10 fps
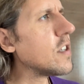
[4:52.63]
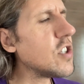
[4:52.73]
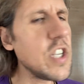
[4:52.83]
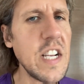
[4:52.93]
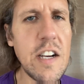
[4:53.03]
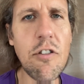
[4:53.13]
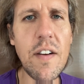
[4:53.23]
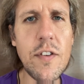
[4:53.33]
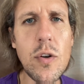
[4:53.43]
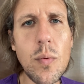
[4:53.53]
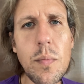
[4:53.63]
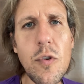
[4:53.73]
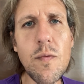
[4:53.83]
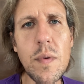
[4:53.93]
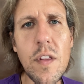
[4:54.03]
geographical
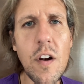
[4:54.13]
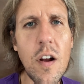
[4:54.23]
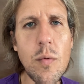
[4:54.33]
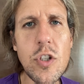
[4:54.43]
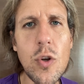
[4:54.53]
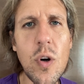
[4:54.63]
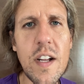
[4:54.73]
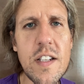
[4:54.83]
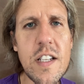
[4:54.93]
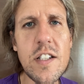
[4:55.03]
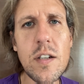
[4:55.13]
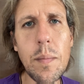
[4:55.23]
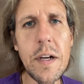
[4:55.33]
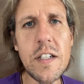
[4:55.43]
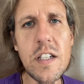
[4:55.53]
movement that I was not
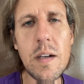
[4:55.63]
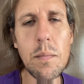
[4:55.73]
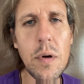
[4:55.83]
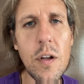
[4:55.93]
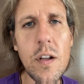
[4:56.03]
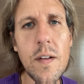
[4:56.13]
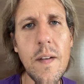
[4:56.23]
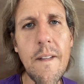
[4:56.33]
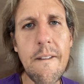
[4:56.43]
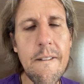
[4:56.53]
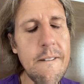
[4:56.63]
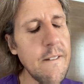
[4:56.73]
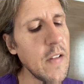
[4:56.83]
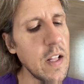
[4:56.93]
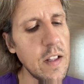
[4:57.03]
anticipating, but
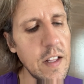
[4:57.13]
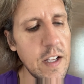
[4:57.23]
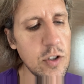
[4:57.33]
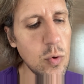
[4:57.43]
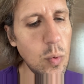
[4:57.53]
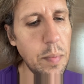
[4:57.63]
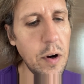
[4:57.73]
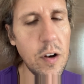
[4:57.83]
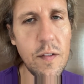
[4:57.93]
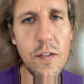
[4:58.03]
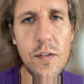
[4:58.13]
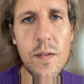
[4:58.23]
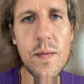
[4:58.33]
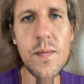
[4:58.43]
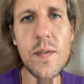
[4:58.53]
that's all part of
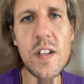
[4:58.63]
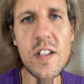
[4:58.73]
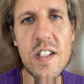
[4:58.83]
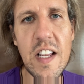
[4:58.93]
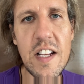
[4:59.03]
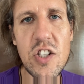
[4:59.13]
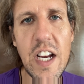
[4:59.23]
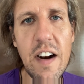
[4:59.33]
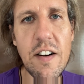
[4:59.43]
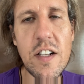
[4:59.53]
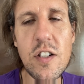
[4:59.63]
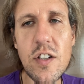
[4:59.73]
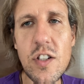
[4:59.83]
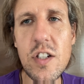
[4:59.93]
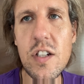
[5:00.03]
the stage
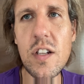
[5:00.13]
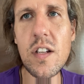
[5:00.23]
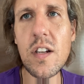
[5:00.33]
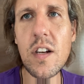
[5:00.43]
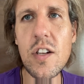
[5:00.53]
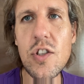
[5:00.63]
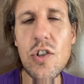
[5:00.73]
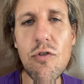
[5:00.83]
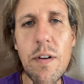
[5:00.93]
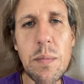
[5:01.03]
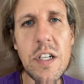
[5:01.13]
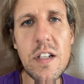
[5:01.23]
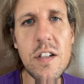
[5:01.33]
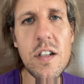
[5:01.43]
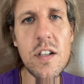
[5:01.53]
character's
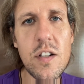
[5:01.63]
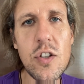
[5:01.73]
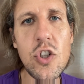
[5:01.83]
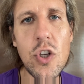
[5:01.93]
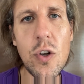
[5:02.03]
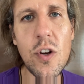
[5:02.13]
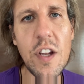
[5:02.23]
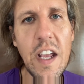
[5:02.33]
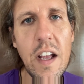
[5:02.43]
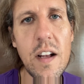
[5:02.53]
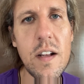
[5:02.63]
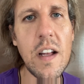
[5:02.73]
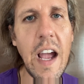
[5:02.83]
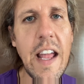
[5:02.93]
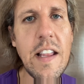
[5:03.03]
scripted journey
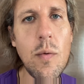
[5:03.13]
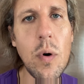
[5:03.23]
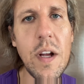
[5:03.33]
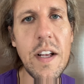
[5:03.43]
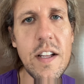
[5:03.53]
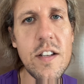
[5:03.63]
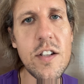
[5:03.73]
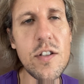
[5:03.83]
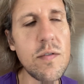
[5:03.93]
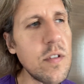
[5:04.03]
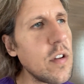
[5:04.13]
anyway. It doesn't